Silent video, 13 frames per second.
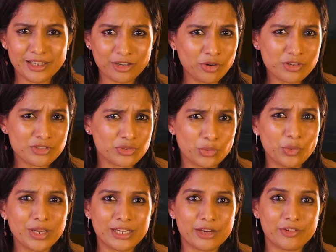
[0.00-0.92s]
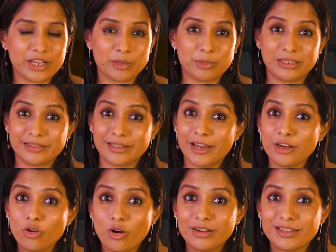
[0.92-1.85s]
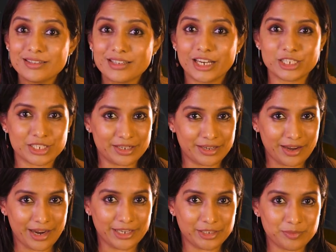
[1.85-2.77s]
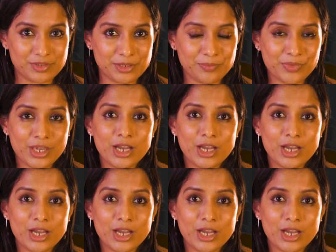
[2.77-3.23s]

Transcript: They are not so inevitable. They are called discretionary items.